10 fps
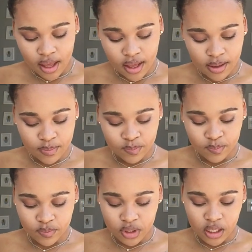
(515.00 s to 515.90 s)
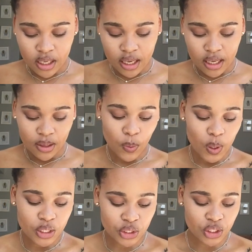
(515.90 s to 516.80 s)
Okay,
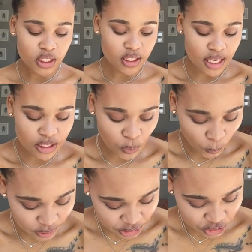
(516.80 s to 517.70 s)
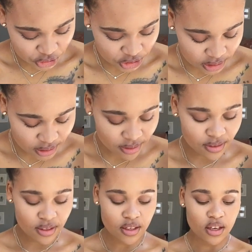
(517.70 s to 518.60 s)
next question.
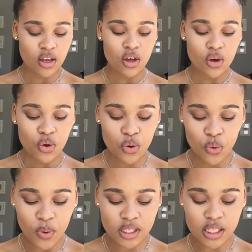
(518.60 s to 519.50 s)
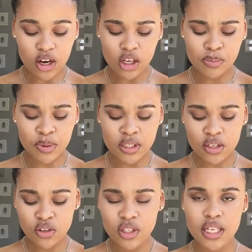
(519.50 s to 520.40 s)
Who was the last
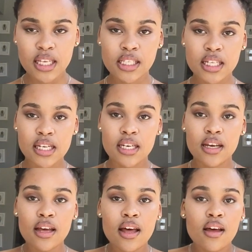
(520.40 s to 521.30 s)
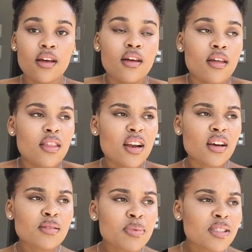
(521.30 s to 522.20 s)
person you texted? The
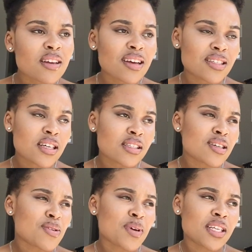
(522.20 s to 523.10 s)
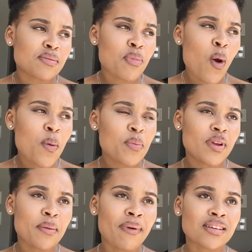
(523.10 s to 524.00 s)
last person I texted was
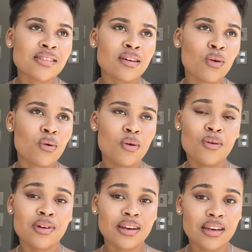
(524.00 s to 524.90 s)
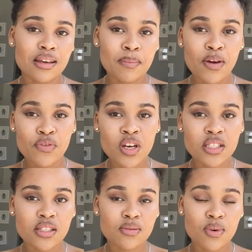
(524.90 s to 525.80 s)
probably Masego Orile, my
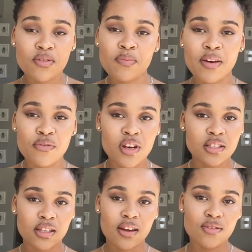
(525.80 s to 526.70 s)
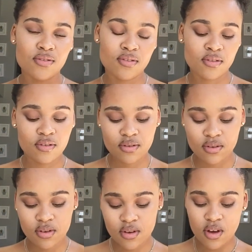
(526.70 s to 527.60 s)
friends. One of my friends, I don't know.
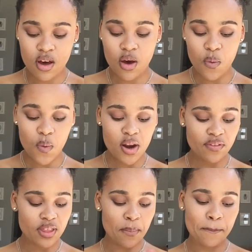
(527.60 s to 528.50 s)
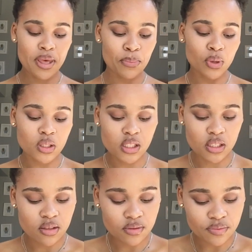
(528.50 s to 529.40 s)
One of them peoples.